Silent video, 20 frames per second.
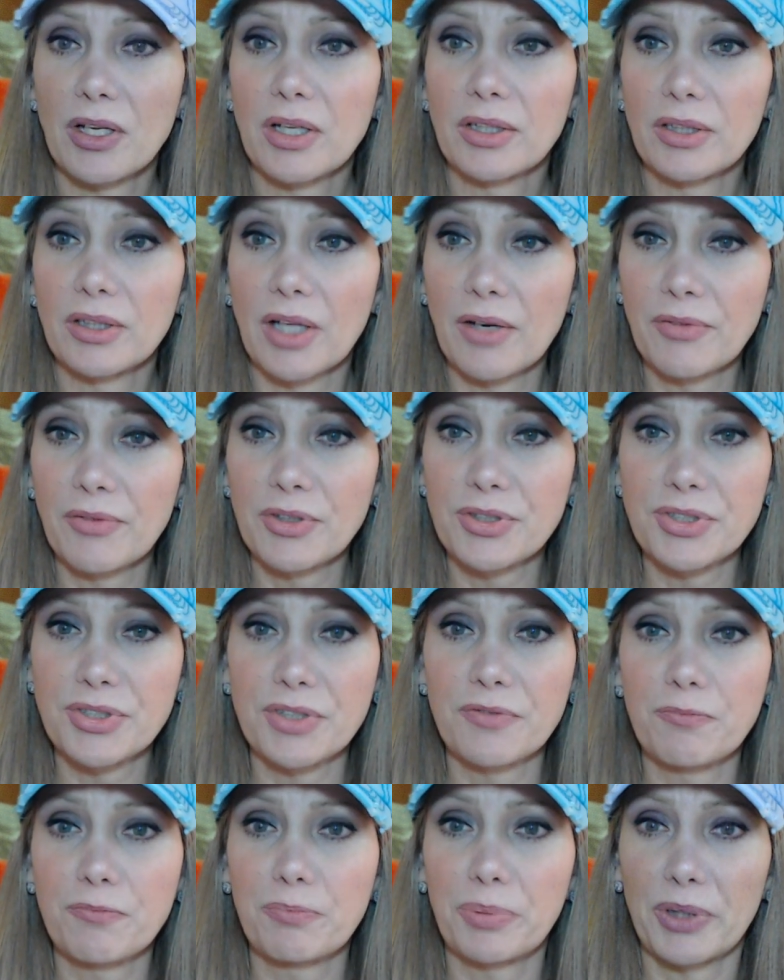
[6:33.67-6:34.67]
lovers
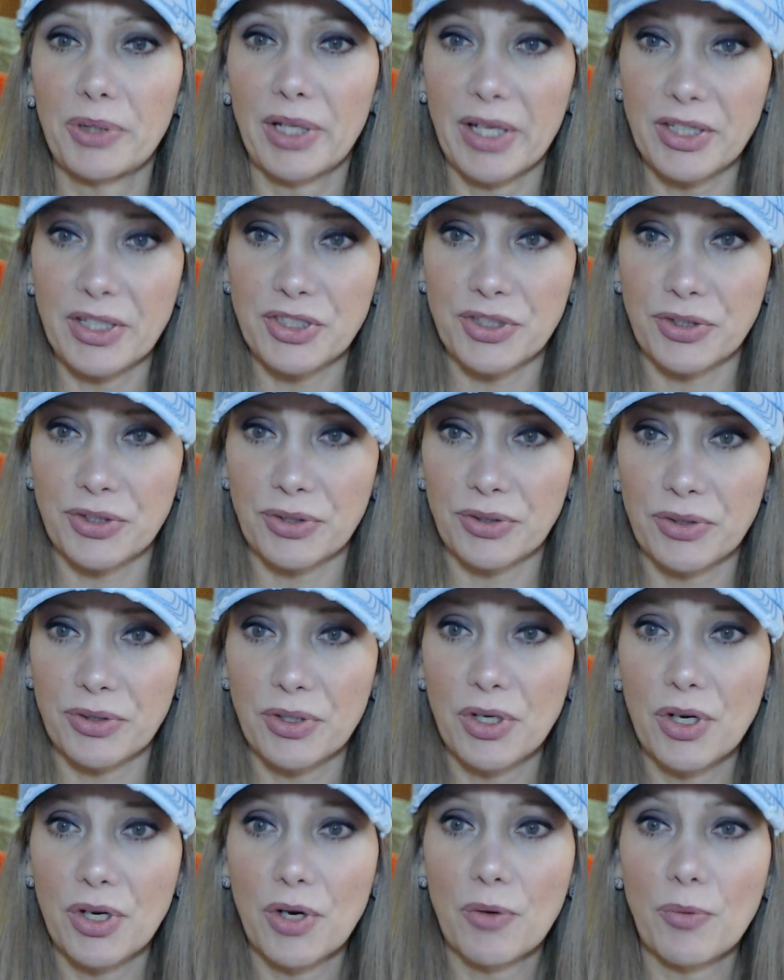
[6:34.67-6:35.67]
of pleasure
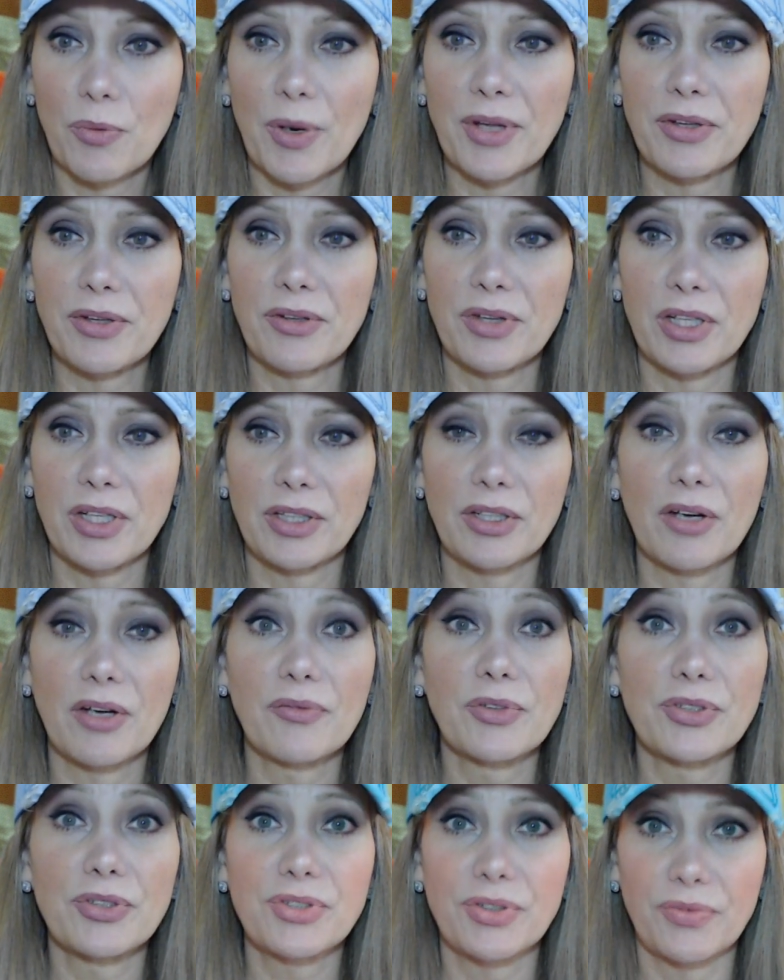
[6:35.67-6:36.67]
rather than
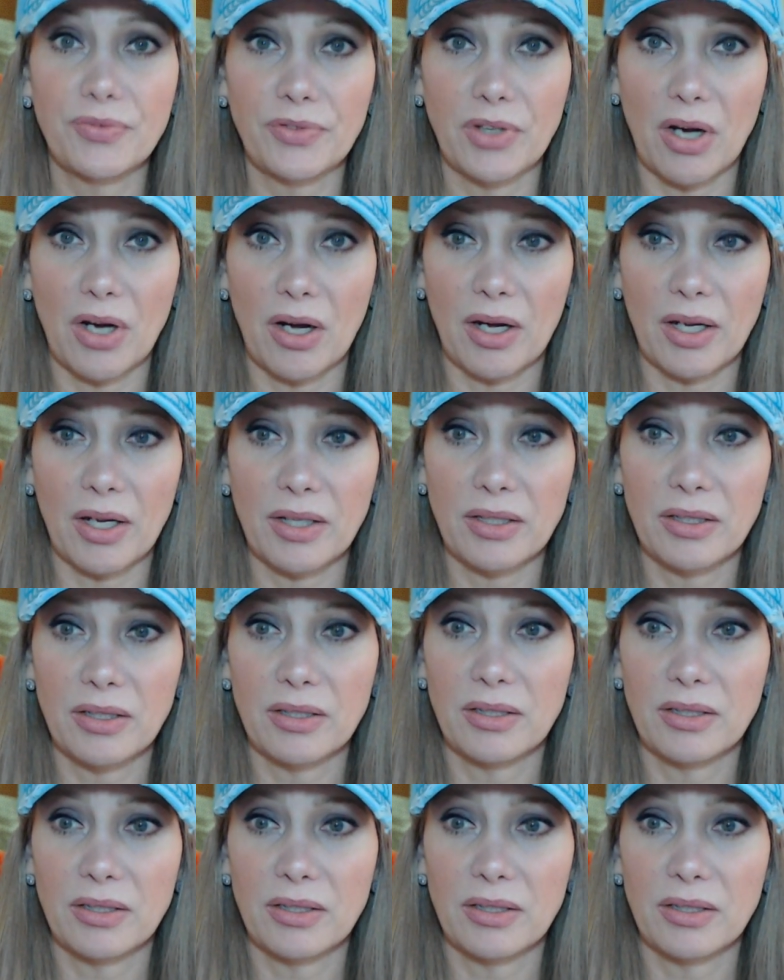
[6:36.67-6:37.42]
lovers of God,